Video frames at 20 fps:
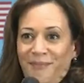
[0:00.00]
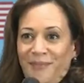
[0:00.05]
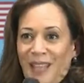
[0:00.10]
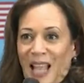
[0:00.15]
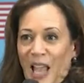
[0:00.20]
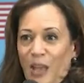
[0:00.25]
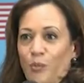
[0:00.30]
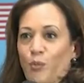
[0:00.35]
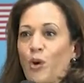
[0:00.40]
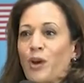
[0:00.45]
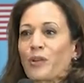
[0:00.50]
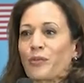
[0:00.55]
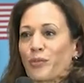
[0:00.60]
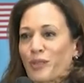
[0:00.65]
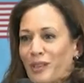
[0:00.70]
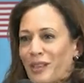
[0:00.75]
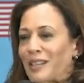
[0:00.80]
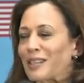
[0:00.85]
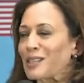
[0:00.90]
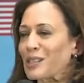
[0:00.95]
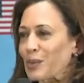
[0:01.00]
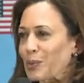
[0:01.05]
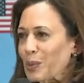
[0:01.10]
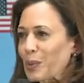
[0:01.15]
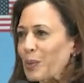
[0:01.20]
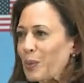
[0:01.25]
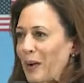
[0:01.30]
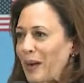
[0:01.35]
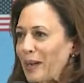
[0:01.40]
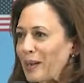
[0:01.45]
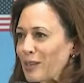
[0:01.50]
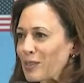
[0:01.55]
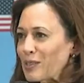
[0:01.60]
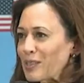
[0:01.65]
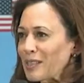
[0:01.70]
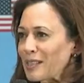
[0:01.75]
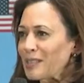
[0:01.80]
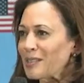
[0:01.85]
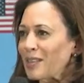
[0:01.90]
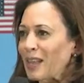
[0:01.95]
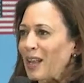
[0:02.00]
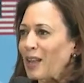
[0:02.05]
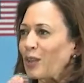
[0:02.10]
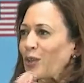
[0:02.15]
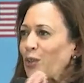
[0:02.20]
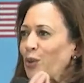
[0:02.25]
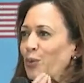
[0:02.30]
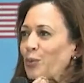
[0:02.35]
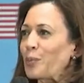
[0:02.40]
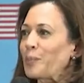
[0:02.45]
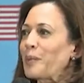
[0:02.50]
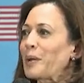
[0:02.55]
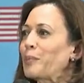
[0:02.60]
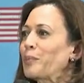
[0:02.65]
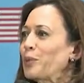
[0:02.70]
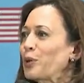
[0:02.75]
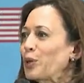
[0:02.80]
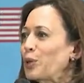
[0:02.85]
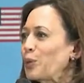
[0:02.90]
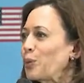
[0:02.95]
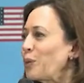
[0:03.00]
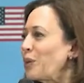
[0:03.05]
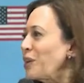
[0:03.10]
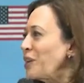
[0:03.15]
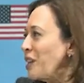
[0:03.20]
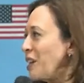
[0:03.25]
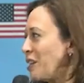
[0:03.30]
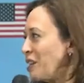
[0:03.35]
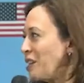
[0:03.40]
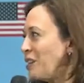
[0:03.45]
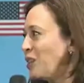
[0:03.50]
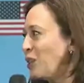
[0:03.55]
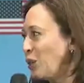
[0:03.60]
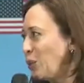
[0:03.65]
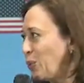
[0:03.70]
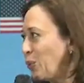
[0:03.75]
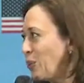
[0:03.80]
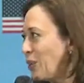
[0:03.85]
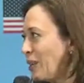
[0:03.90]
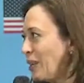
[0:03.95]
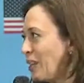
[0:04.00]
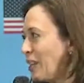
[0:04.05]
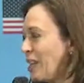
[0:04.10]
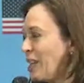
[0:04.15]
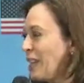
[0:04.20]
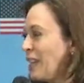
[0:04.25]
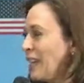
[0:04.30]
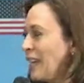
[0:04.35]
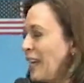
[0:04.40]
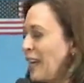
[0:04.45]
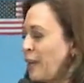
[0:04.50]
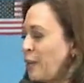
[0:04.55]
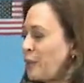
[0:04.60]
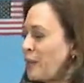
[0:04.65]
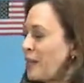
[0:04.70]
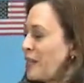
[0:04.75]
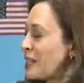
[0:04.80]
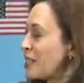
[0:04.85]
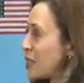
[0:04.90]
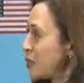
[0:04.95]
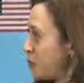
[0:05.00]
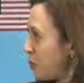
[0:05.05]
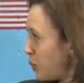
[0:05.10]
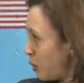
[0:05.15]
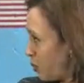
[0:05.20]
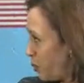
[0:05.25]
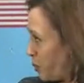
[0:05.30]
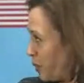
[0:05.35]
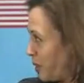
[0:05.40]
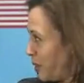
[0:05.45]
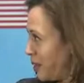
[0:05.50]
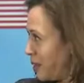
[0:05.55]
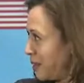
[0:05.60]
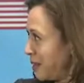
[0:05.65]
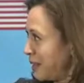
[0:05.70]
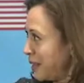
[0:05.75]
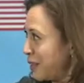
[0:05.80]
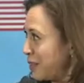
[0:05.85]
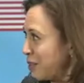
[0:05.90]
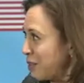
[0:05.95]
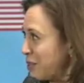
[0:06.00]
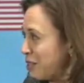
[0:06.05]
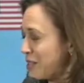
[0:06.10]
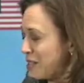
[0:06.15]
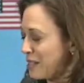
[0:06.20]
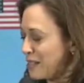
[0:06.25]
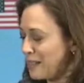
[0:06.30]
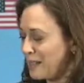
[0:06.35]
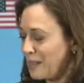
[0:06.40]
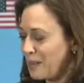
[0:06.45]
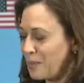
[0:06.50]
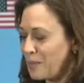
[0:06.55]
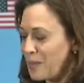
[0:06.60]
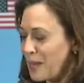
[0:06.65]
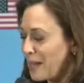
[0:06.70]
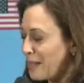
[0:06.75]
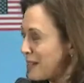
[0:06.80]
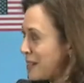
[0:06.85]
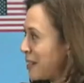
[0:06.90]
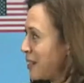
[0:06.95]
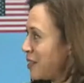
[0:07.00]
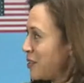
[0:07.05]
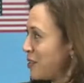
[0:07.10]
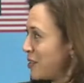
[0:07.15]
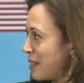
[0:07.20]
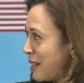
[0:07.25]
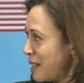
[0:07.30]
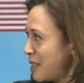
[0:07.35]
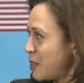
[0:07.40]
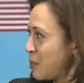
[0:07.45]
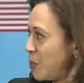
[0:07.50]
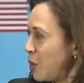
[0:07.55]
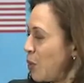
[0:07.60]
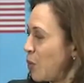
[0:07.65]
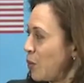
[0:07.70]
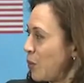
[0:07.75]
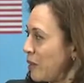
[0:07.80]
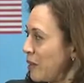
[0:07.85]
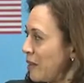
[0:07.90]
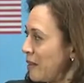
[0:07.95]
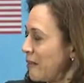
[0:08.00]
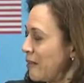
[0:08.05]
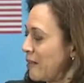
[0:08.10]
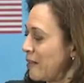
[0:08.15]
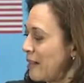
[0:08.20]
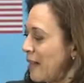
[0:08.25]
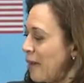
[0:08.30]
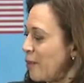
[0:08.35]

And one of the things it requires is that you remember you are not alone. And when I spoke with the leaders backstage that I spoke with, that